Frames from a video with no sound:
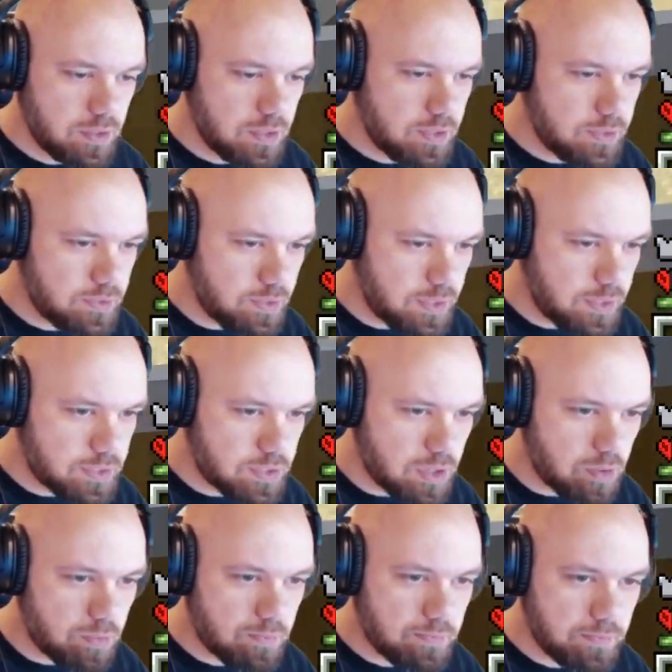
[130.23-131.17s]
So let's
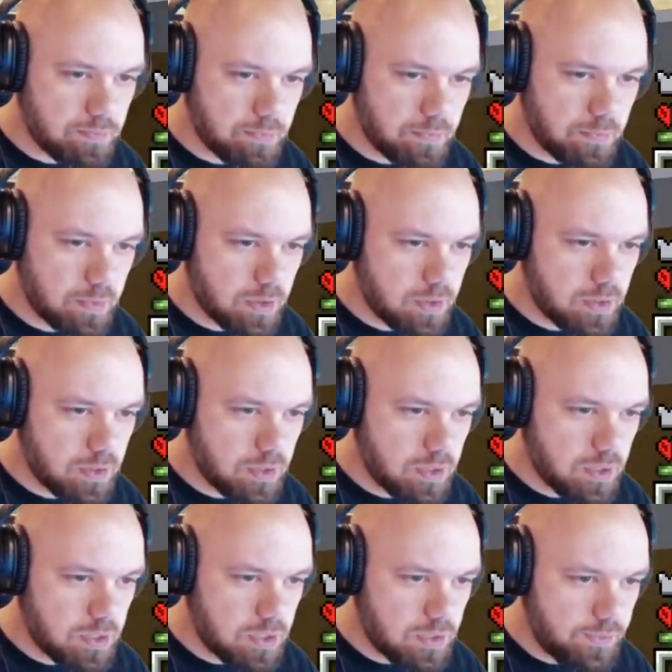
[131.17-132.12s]
go.
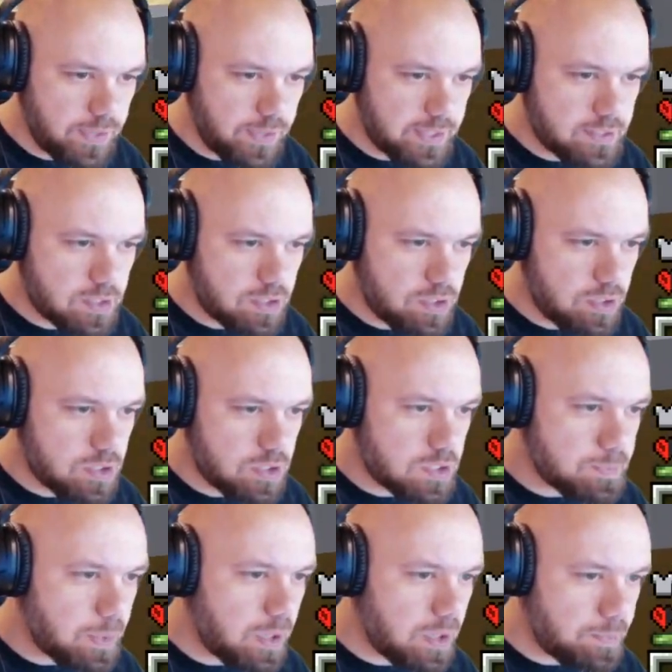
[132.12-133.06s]
This could
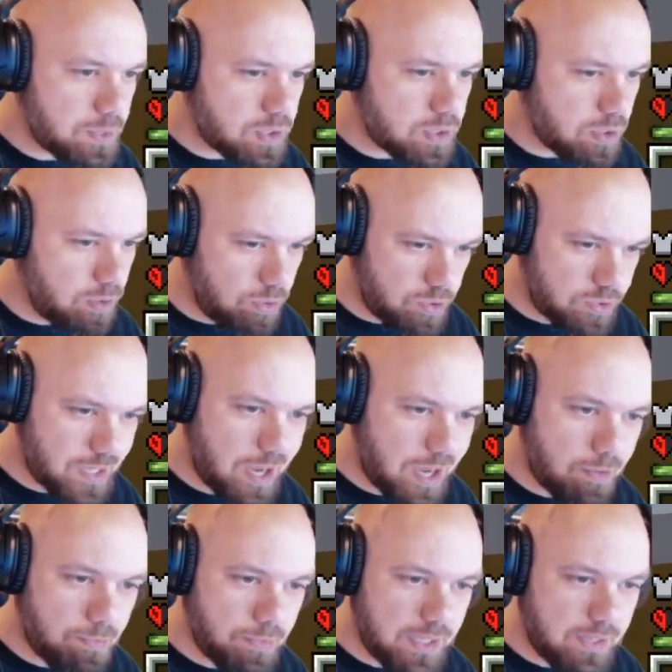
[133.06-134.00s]
spawn a patrol, because
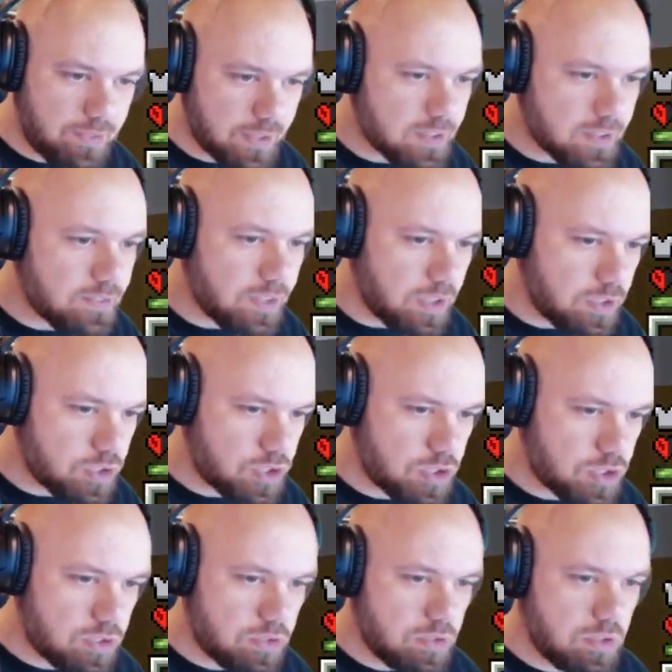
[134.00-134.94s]
now I'm leaving the
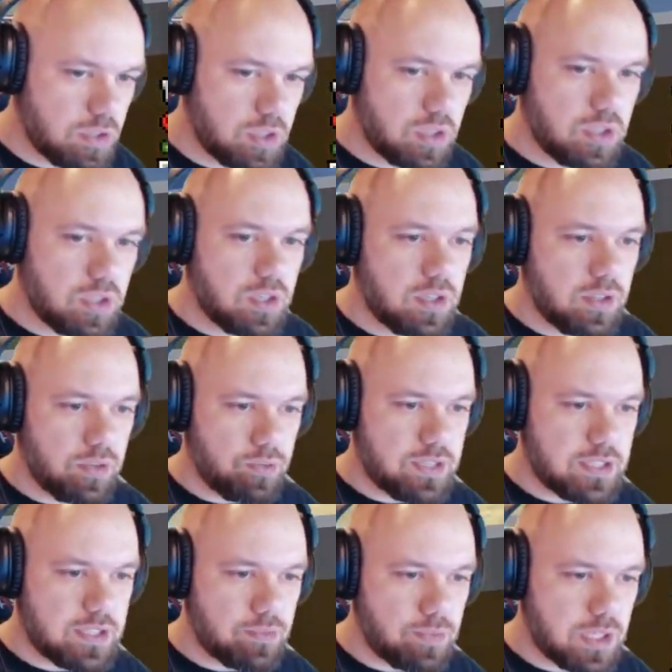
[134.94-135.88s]
village. The
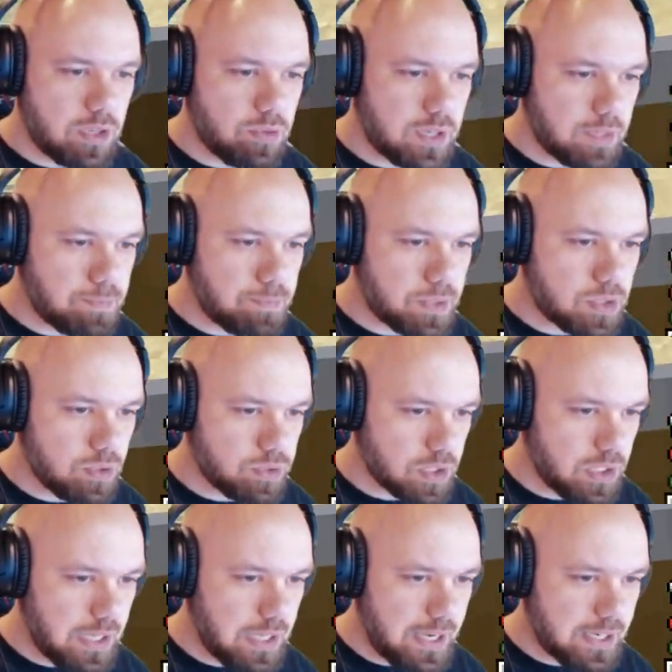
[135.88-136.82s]
reason we don't get patrols-
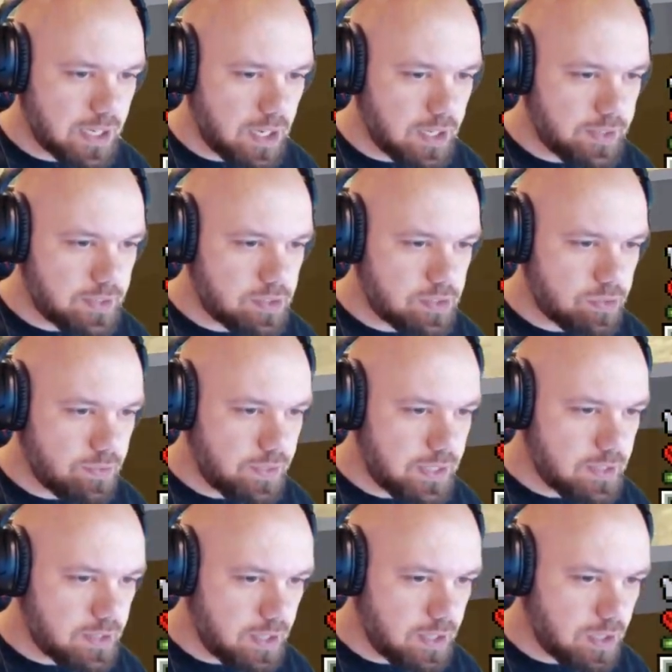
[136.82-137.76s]
oh god, this
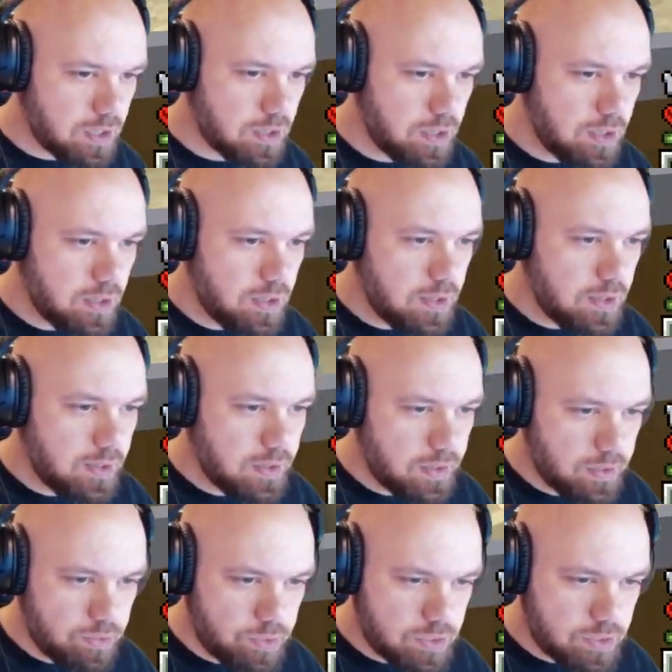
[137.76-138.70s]
ravine thing.
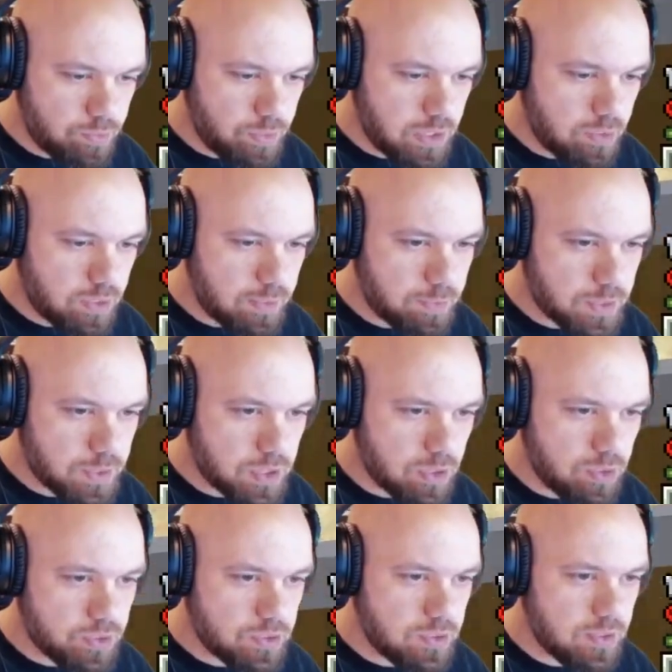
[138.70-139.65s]
The reason we don't get
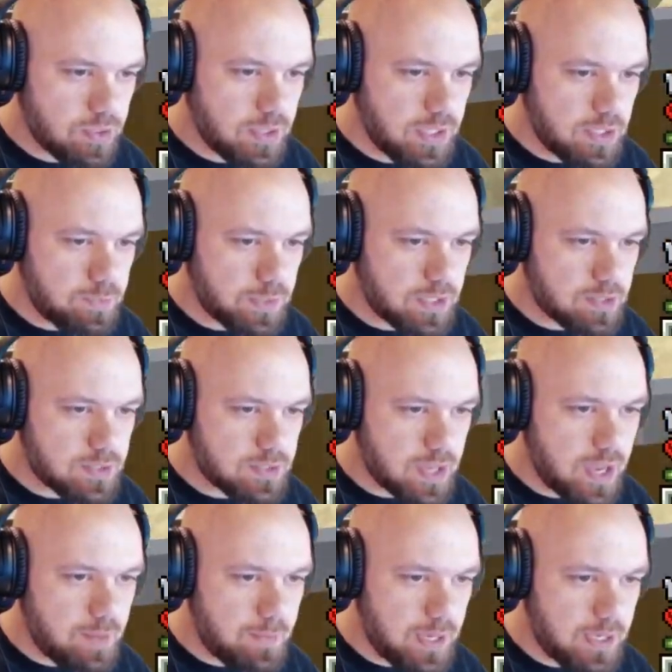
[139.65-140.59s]
patrols is because
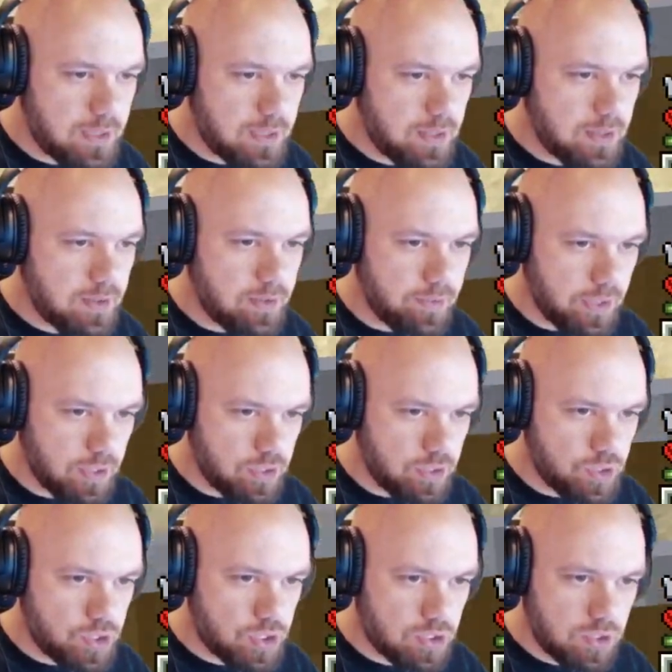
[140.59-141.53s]
I'm in the
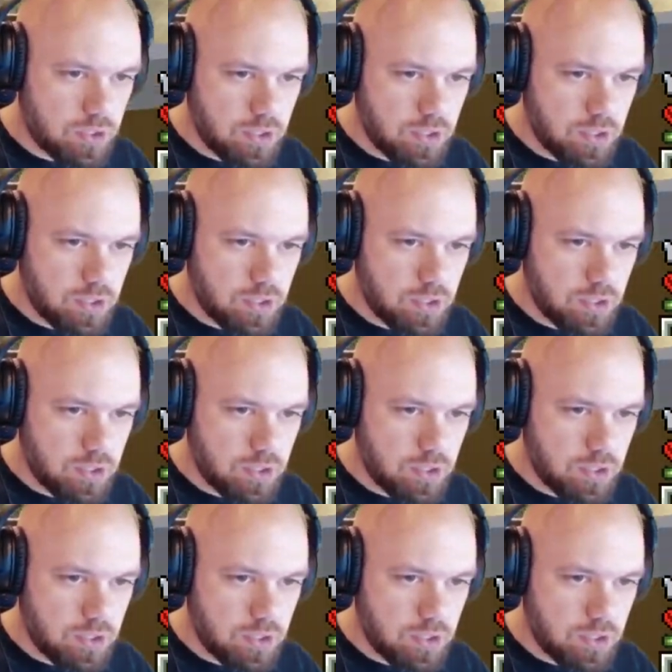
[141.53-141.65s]
village.